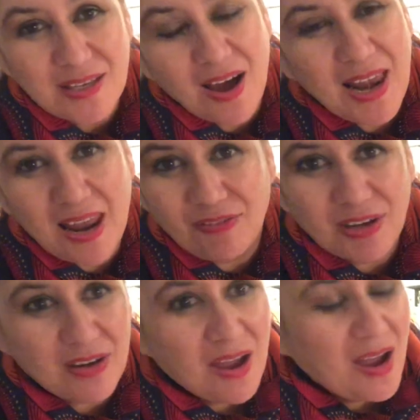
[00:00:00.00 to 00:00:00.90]
I love
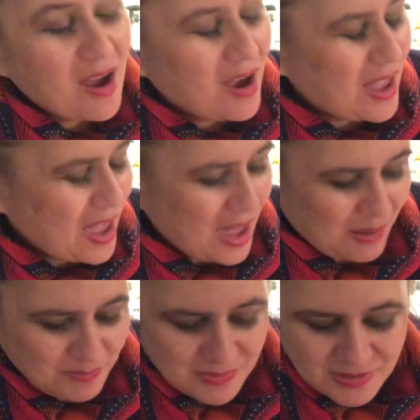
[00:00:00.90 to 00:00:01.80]
it. I
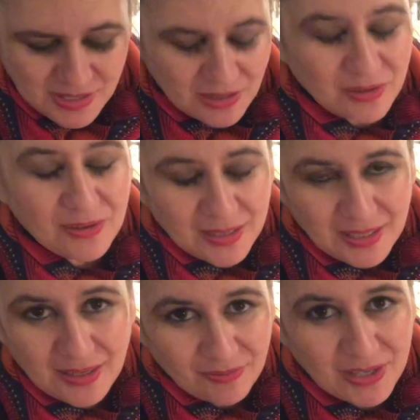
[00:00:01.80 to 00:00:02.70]

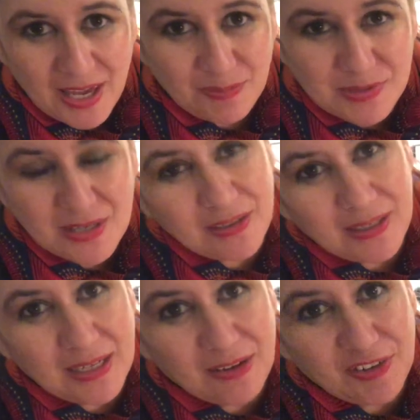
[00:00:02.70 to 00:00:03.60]
absolutely love it.
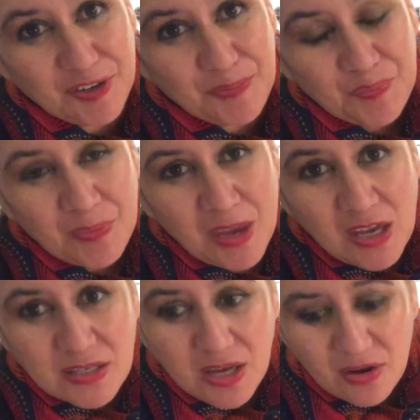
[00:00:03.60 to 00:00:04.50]
Absolutely love it.
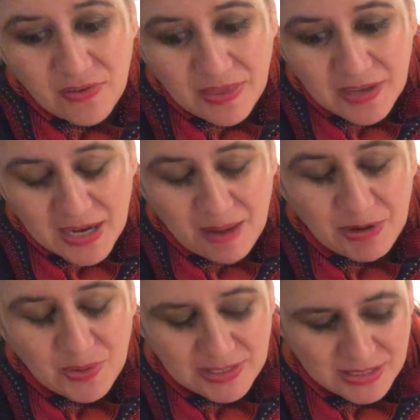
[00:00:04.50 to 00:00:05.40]
So the couple
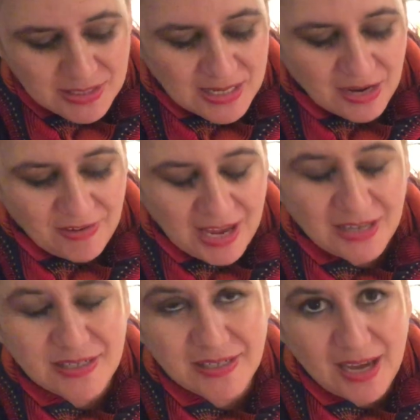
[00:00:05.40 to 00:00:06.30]
of questions that I've
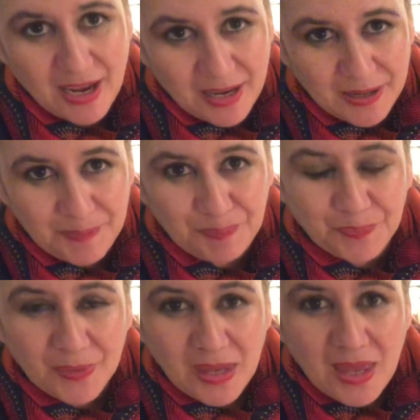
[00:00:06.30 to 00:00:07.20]
had today,
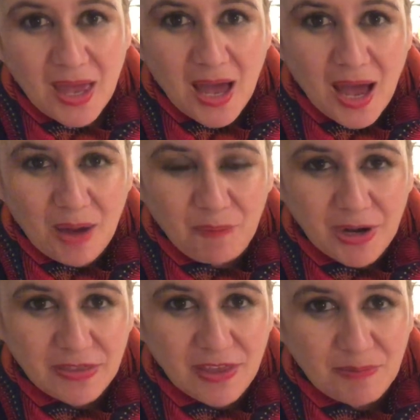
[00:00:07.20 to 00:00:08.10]

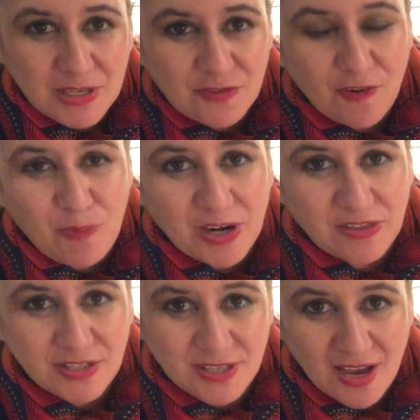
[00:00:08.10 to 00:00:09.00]
one of them is from one
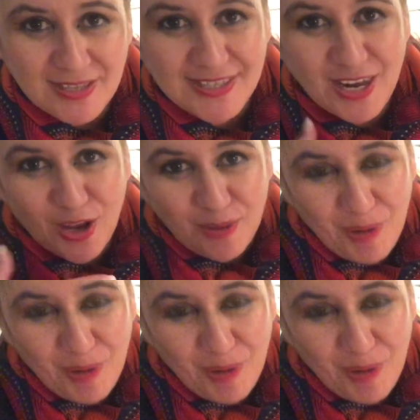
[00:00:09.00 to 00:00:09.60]
of the sites that I